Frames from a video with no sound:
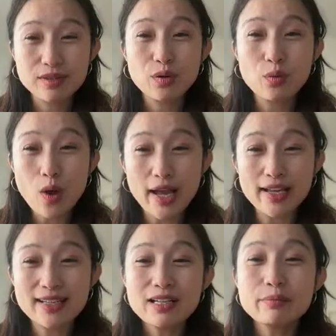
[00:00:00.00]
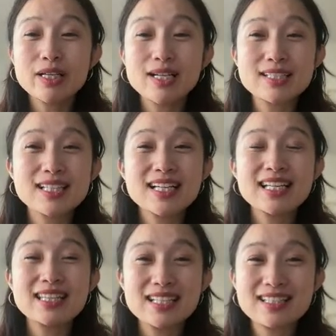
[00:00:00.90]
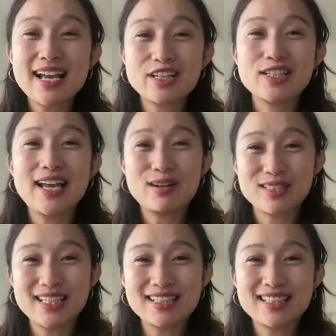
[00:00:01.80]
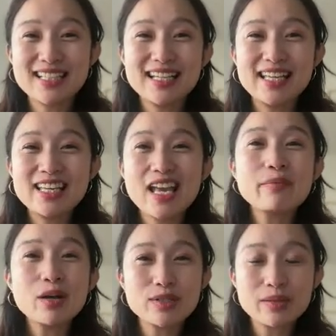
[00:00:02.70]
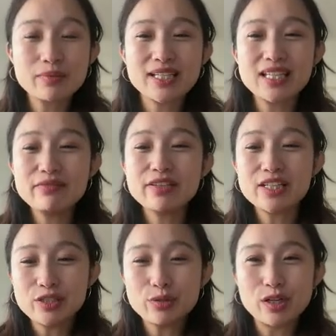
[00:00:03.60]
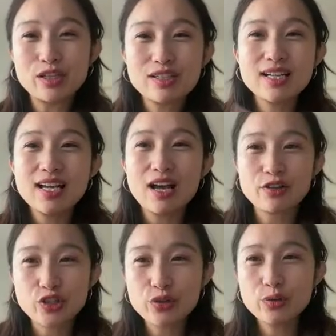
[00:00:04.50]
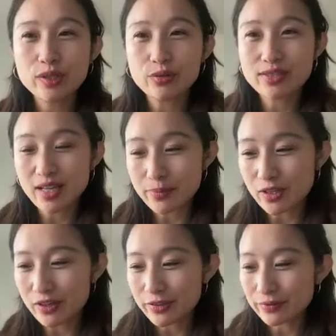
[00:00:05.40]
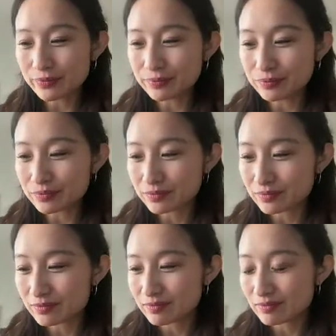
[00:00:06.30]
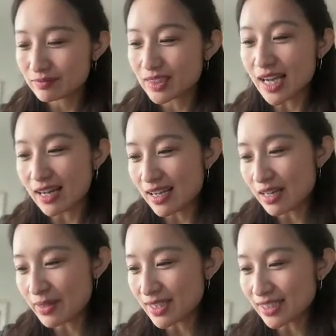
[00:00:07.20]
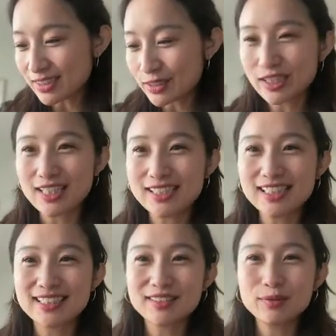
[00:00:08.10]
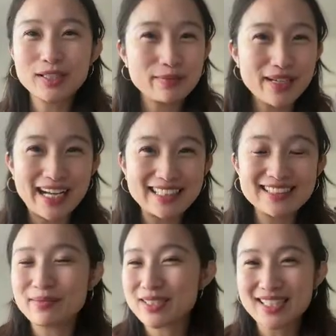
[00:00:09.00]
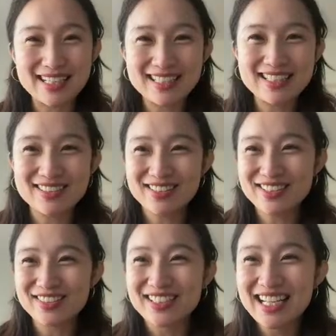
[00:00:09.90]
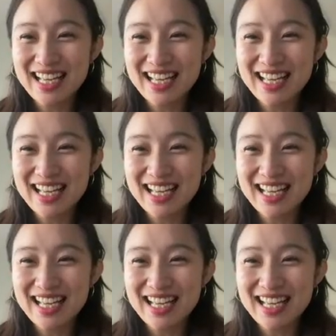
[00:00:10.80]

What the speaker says: Why? Because this is actually outdated. He came up with something even newer. I'll show you what those steps are. Yeah, I'm excited too, Kanzi. Welcome back. I'm excited to see you too.